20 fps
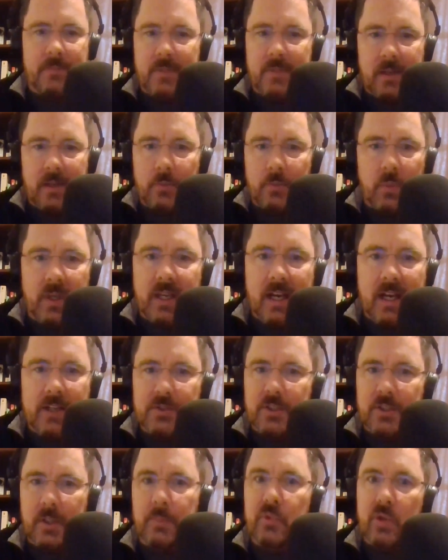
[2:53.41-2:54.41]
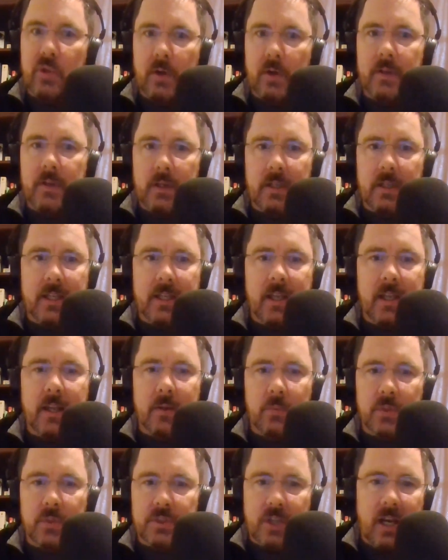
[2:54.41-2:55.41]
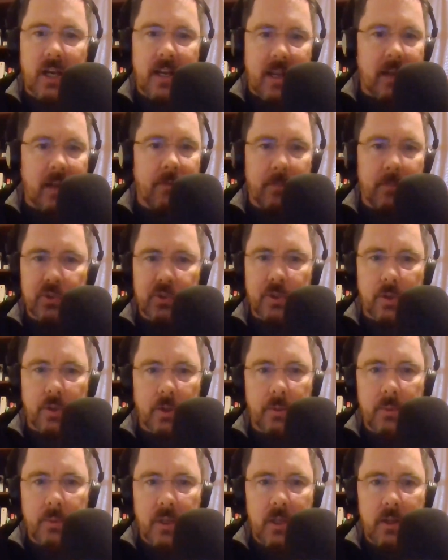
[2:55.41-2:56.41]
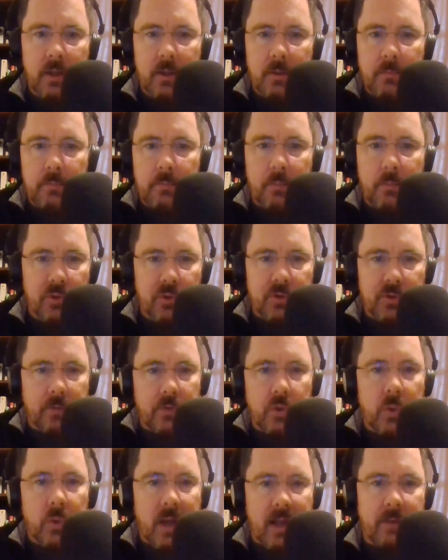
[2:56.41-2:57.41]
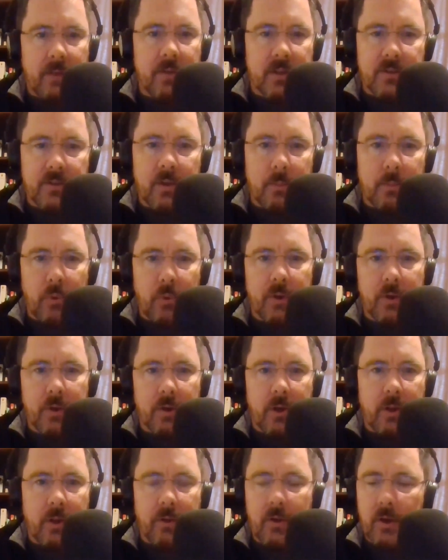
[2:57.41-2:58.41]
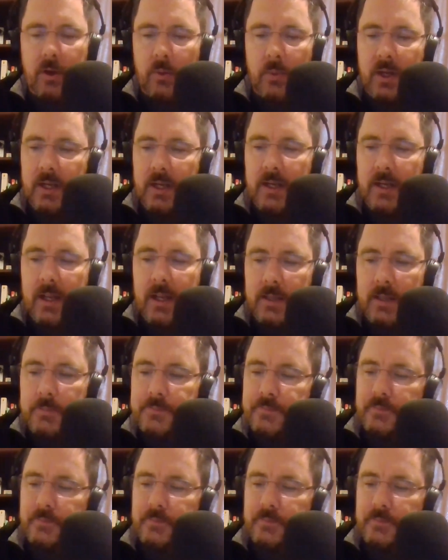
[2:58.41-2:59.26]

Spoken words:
and we can actually observe it leaking, which I have, I'm sure most of you have at some point or another on a rainy day.